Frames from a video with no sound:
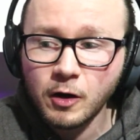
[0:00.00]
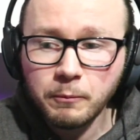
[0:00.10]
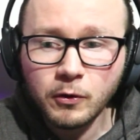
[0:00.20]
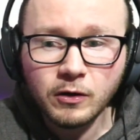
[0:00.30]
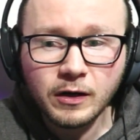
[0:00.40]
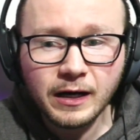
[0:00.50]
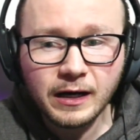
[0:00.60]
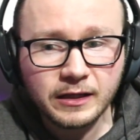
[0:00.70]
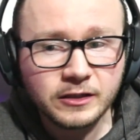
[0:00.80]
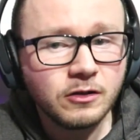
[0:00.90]
But
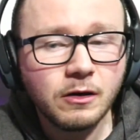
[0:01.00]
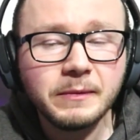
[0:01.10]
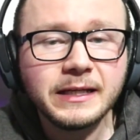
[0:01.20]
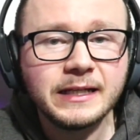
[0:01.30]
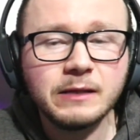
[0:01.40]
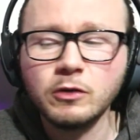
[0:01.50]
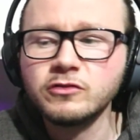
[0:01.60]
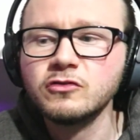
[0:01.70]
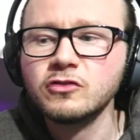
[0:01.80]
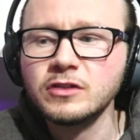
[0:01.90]
you know what I mean? It
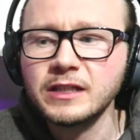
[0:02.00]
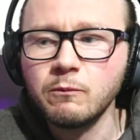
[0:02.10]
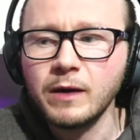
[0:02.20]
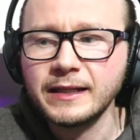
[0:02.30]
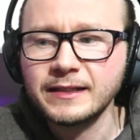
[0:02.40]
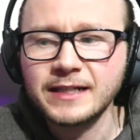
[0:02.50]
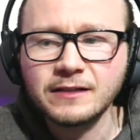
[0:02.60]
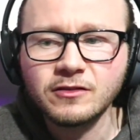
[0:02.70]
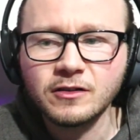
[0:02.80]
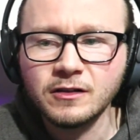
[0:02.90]
wasn't something where the
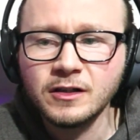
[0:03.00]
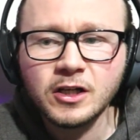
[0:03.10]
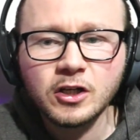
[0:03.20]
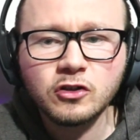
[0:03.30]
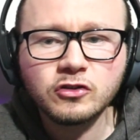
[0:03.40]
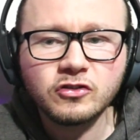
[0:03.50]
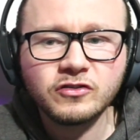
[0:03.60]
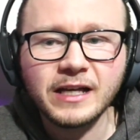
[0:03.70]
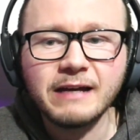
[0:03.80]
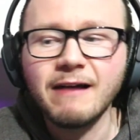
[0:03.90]
Chancellor could just
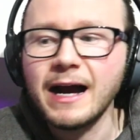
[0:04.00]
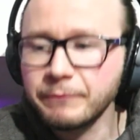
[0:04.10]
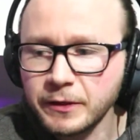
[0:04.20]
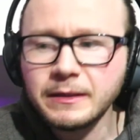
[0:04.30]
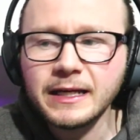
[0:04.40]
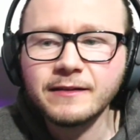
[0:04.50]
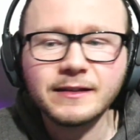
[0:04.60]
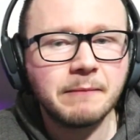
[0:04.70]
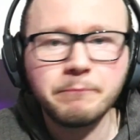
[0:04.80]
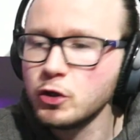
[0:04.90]
say, right, I'm doing this, and
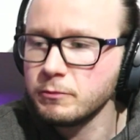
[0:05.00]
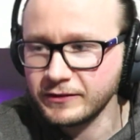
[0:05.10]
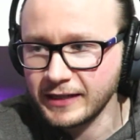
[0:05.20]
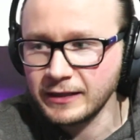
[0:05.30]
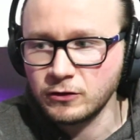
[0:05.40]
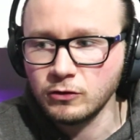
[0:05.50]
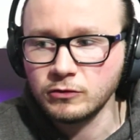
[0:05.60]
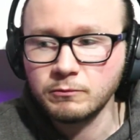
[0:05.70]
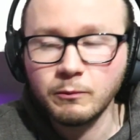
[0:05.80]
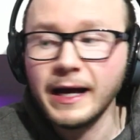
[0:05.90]
then boom, it's getting
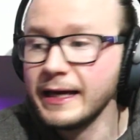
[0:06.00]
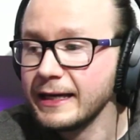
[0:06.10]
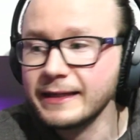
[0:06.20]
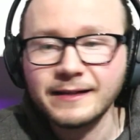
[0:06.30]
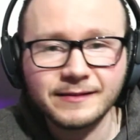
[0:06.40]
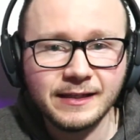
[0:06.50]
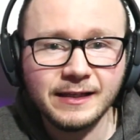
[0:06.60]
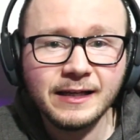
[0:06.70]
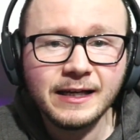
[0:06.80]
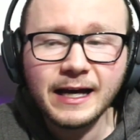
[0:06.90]
done. Where here, that's it.